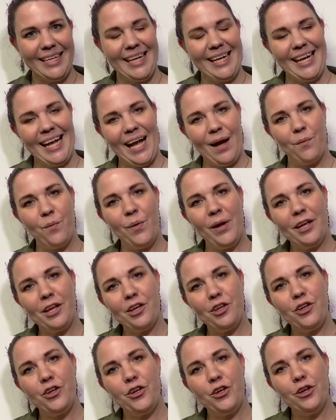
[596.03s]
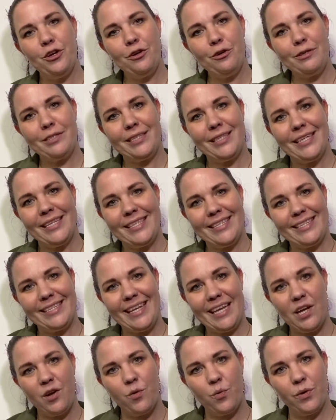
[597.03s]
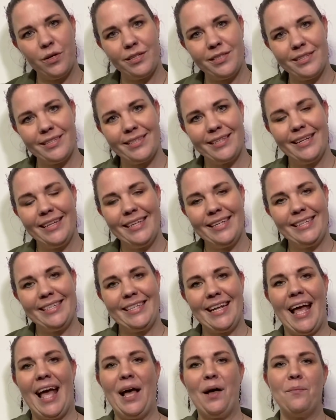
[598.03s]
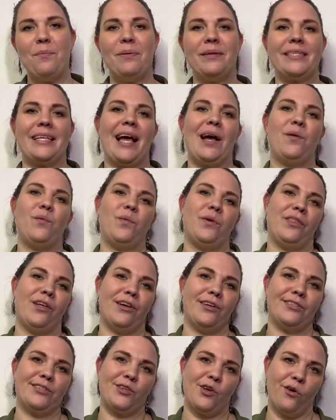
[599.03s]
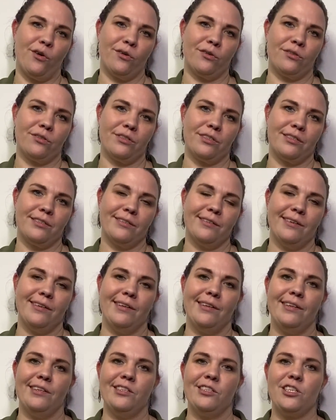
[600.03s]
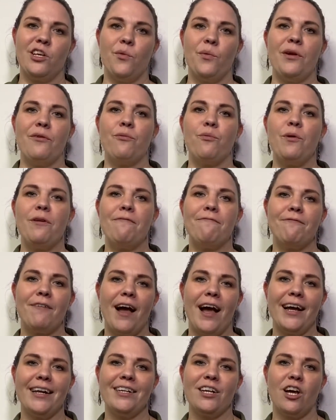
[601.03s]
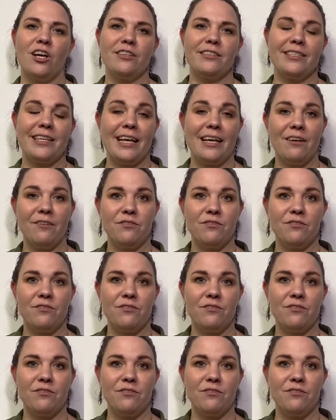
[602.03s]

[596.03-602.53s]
And we can use this sequence to help us out with our songs. So if we find ourselves